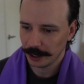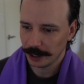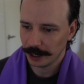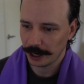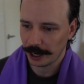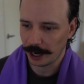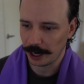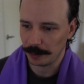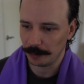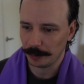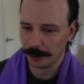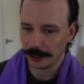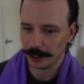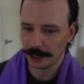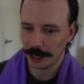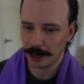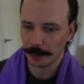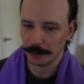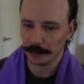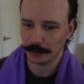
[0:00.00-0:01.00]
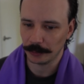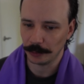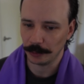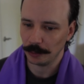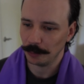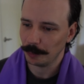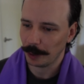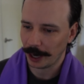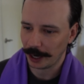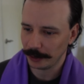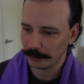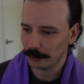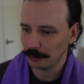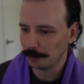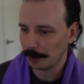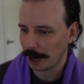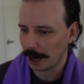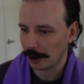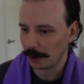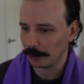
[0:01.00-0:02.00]
And being able to pay 2
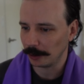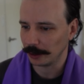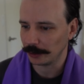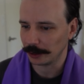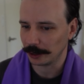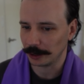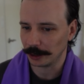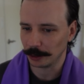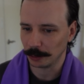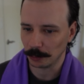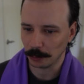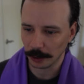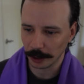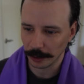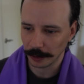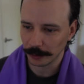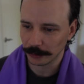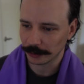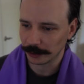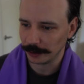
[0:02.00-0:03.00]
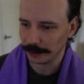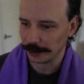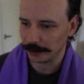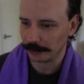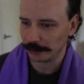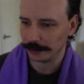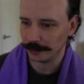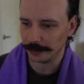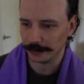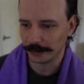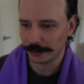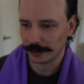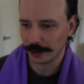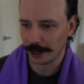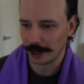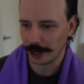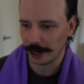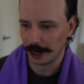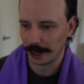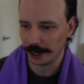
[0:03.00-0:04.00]
power to clear one of those conditions
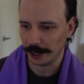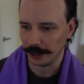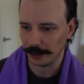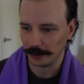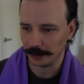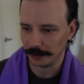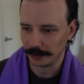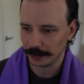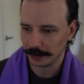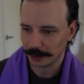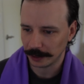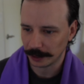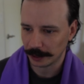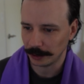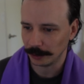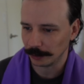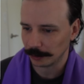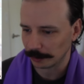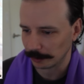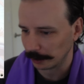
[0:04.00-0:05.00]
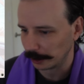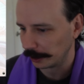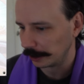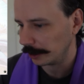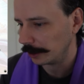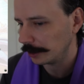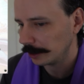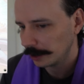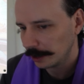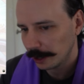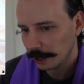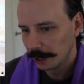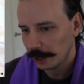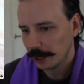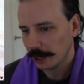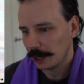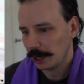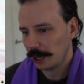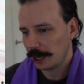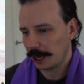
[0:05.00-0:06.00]
and heal 3
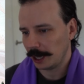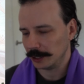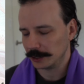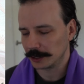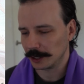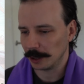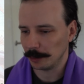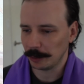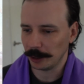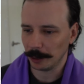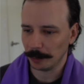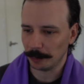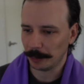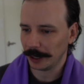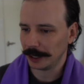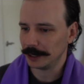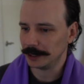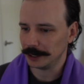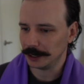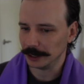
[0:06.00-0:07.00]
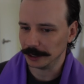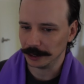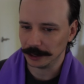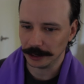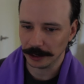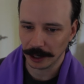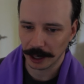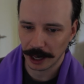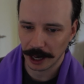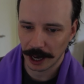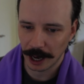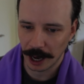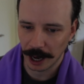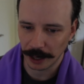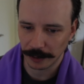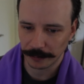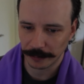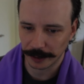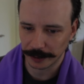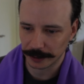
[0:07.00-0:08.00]
is going to be a big deal on
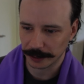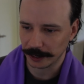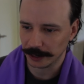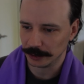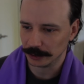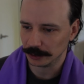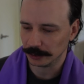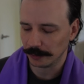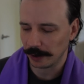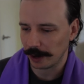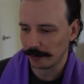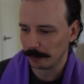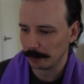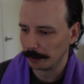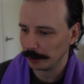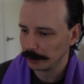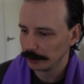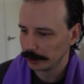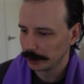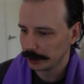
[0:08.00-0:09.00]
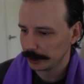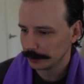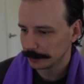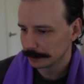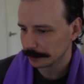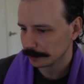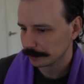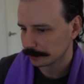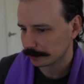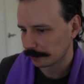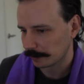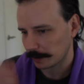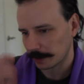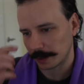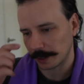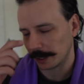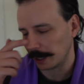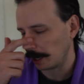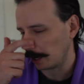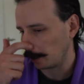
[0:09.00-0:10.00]
affecting his survivability.
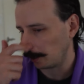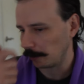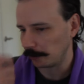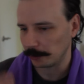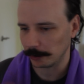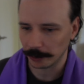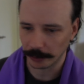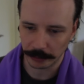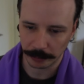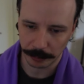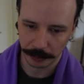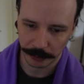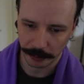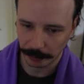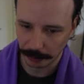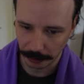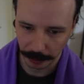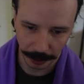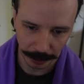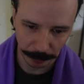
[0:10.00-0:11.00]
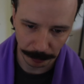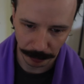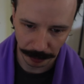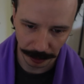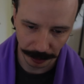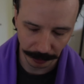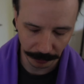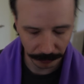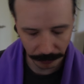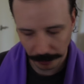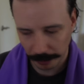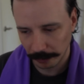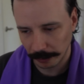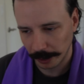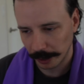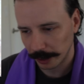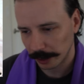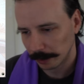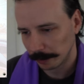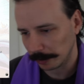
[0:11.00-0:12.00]
The guy also doesn't particularly like being
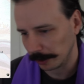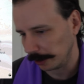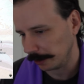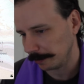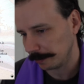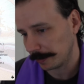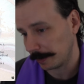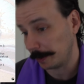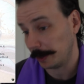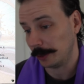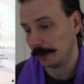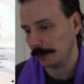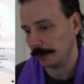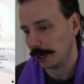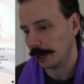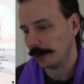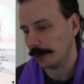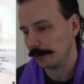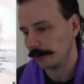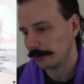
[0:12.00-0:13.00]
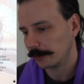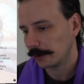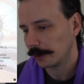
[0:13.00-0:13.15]
incinerated, but I mean, who does?